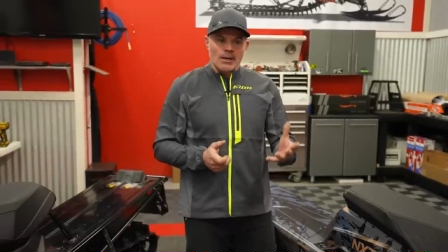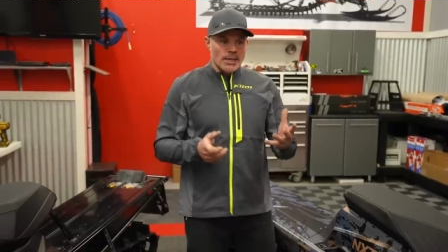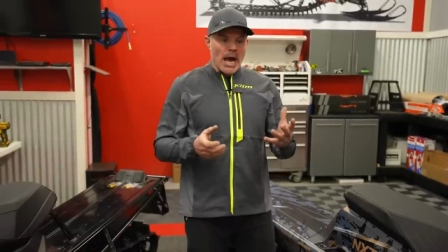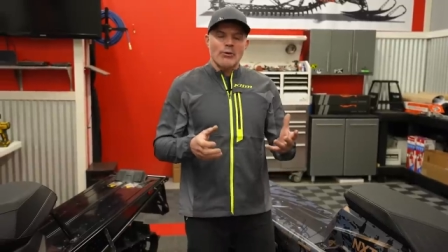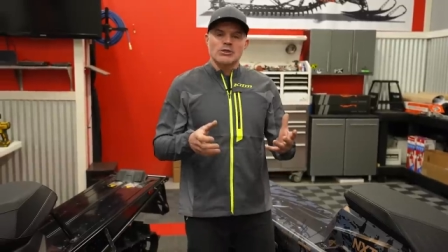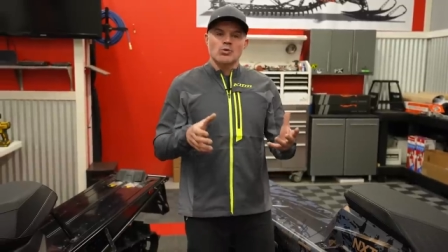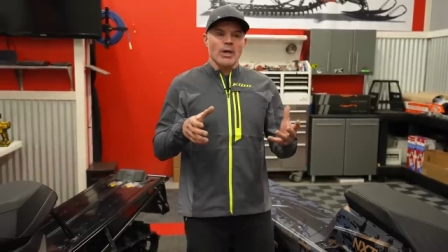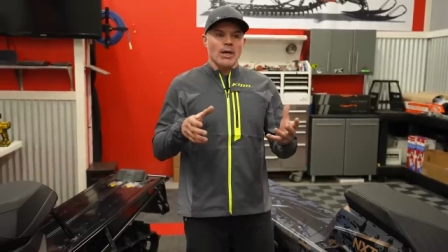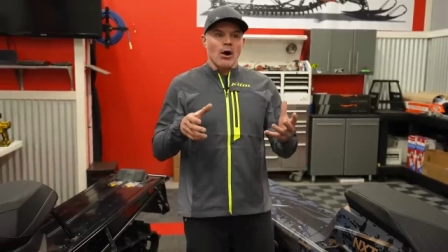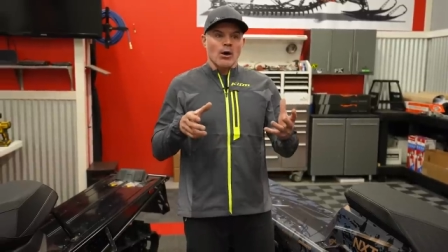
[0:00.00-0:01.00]
Now as
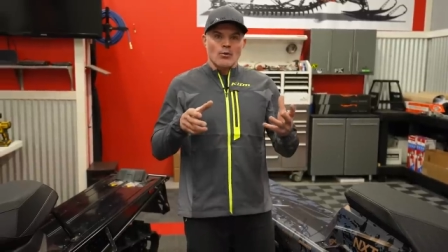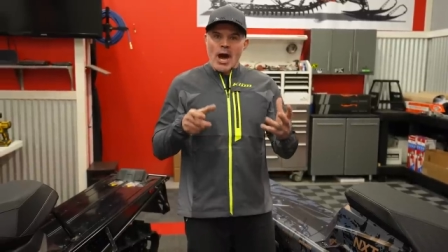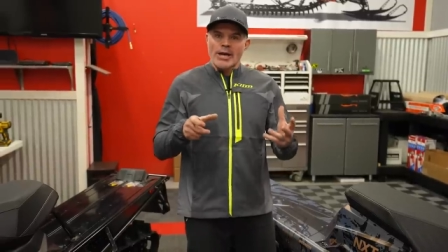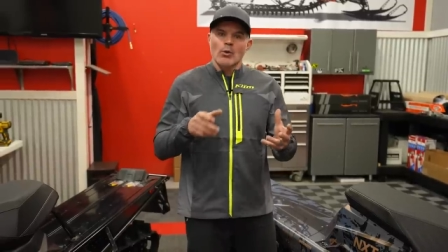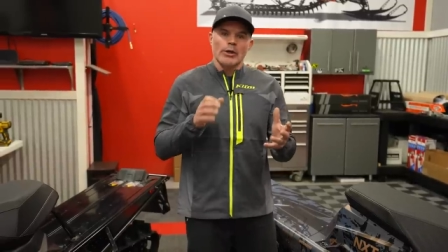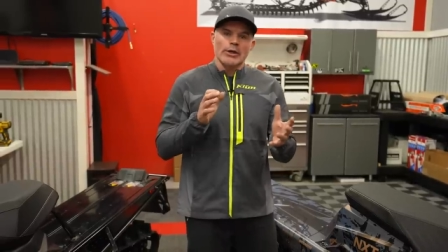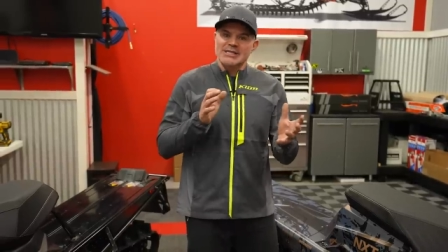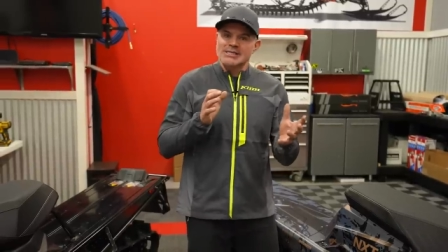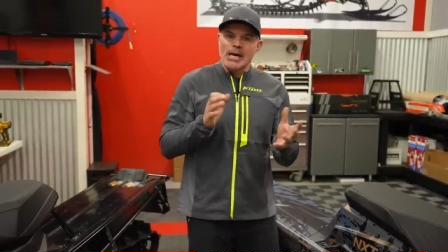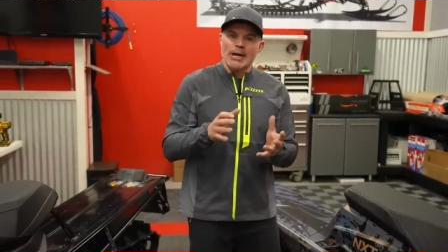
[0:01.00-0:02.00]
we are riding, we're in a
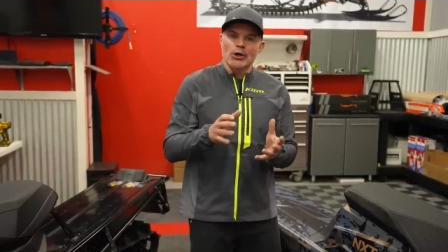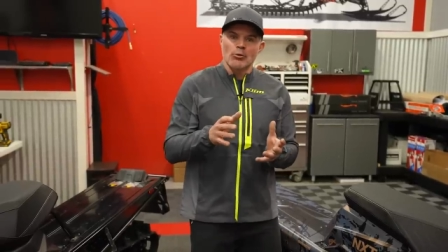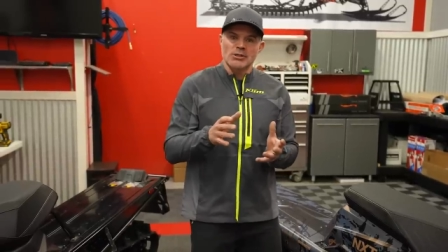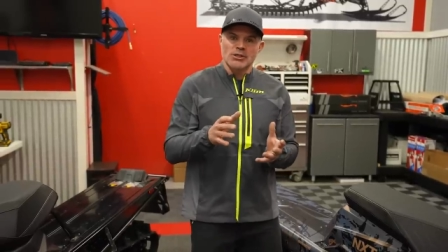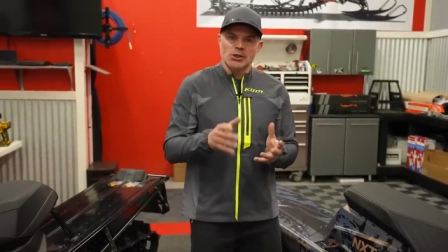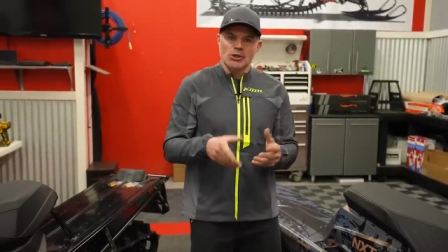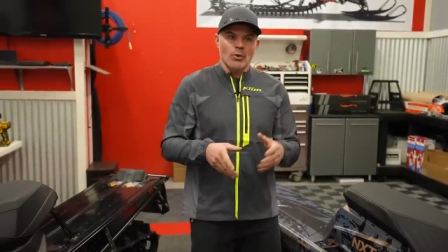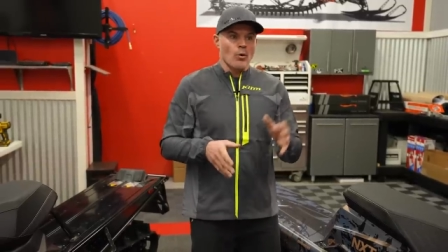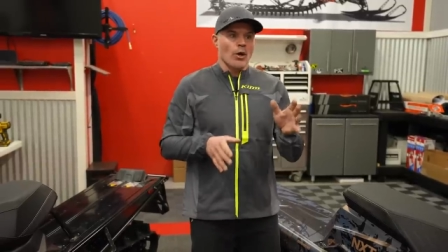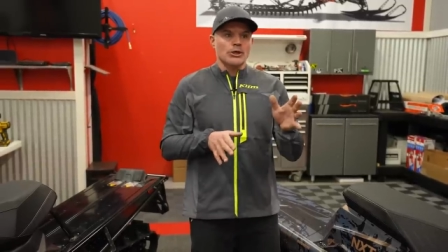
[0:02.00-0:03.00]
side hill position,
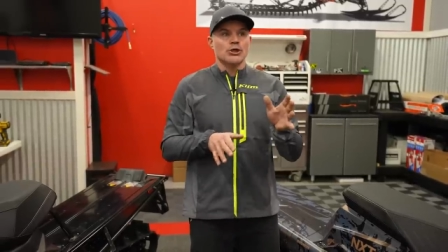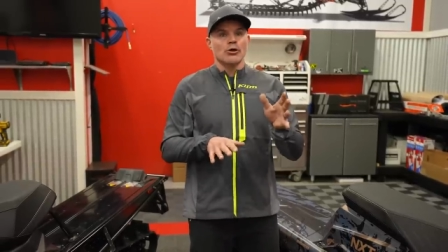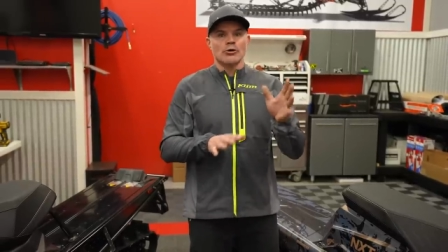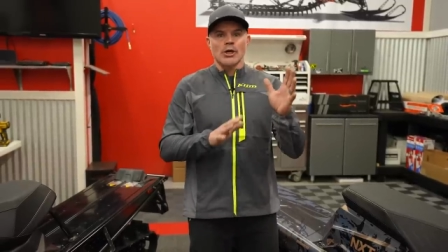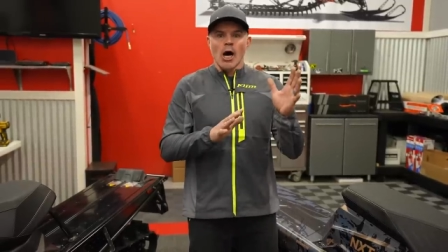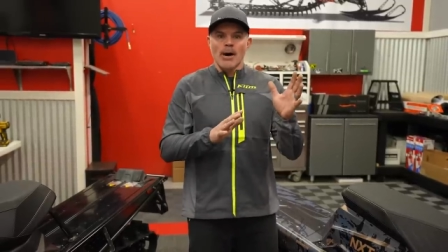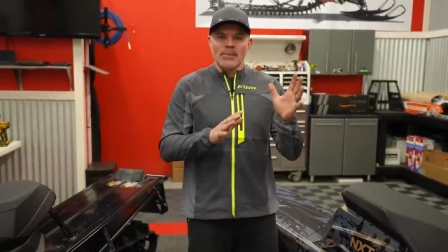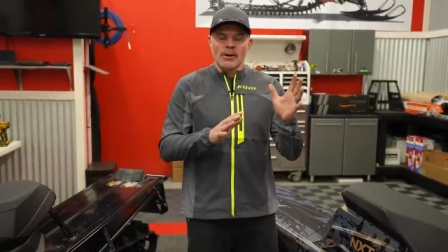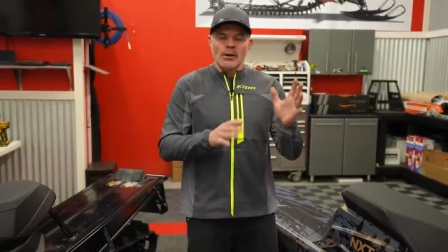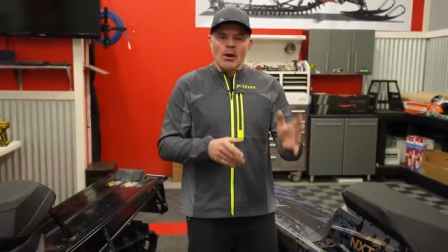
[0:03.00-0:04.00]
we wanna turn
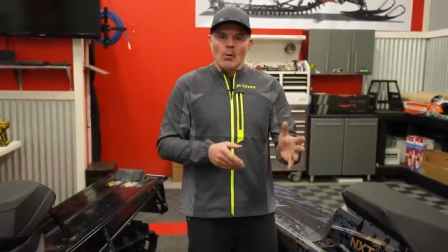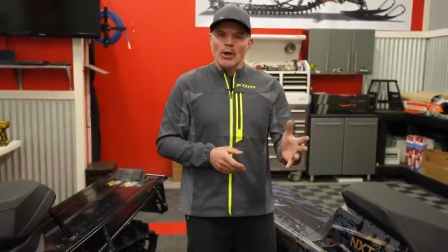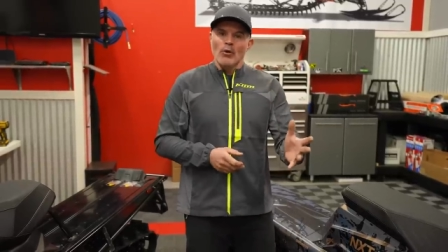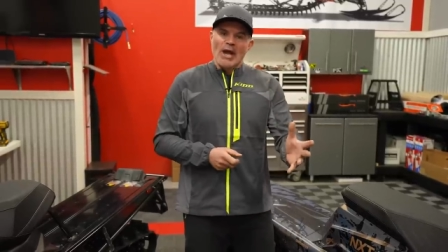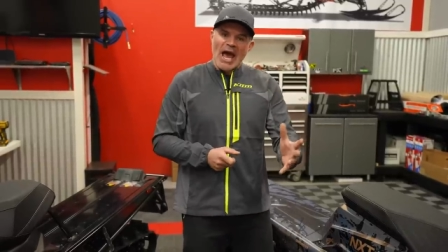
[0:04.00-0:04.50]
up we don't